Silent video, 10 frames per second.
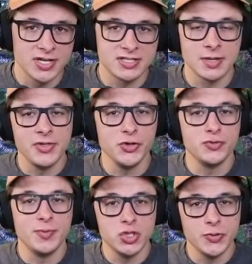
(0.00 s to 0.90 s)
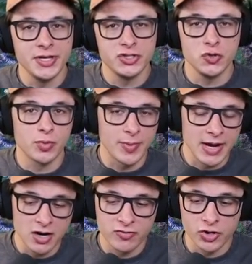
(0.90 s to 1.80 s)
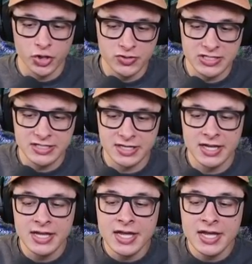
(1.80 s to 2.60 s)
something you should be doing to prepare for a new season,